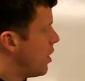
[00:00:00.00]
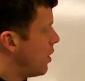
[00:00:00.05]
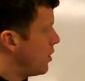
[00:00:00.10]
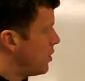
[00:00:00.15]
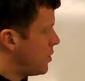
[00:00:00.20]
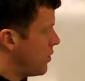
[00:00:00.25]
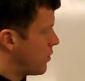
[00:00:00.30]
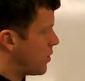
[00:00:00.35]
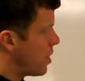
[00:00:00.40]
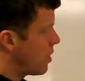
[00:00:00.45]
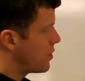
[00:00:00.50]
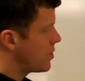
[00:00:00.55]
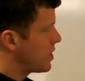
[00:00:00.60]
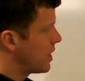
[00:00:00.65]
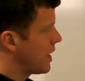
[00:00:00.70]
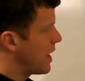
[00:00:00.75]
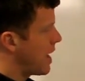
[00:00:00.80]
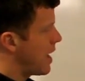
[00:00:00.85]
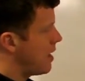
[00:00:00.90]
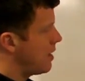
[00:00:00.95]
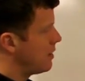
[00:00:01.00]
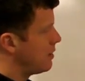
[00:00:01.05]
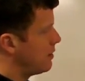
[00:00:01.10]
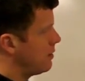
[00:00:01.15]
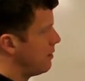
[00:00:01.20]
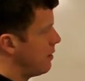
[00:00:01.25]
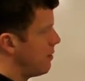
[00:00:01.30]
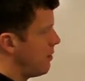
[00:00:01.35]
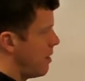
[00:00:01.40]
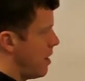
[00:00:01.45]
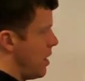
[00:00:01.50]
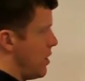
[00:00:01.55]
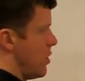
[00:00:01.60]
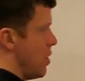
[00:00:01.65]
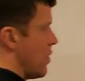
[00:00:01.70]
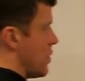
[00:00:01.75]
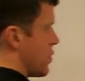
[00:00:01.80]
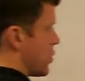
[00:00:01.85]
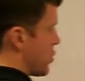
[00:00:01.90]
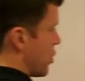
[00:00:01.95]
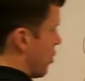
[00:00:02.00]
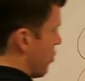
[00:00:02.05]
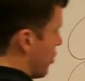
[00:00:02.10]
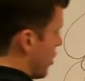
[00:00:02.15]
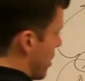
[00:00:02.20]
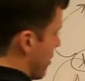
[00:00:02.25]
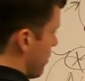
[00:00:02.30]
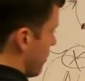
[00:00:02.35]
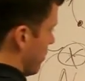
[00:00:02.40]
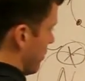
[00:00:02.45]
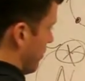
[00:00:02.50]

you've got to get another sodium